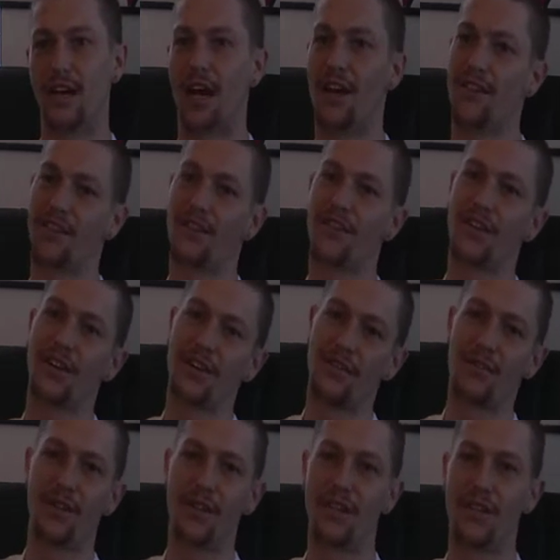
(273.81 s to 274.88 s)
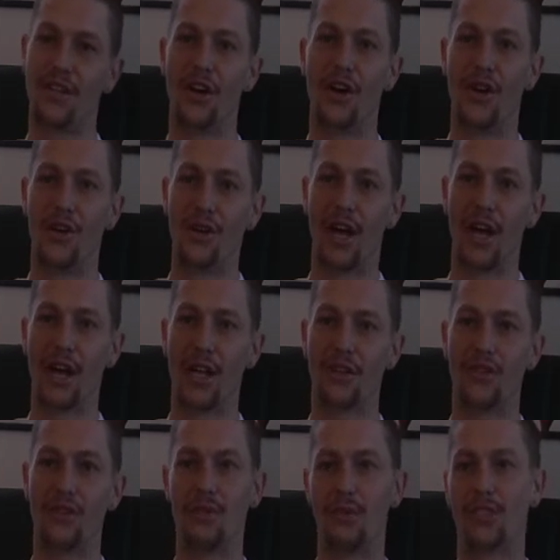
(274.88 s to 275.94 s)
I just didn't really know like
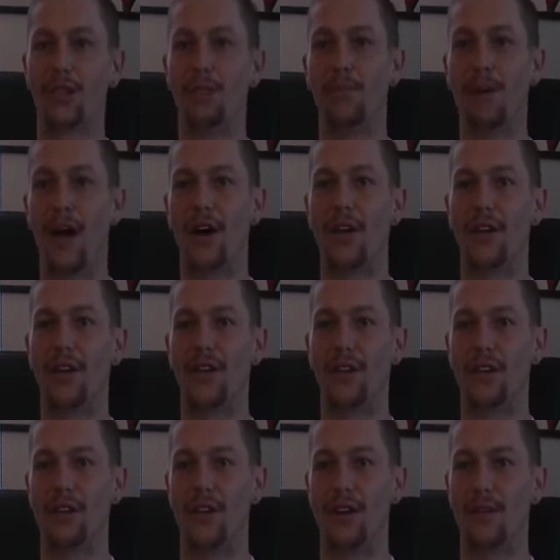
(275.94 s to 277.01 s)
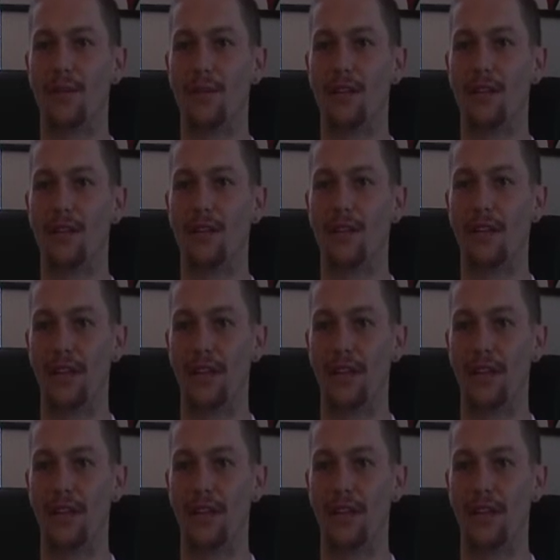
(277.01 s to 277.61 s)
too much about it, you know what I mean?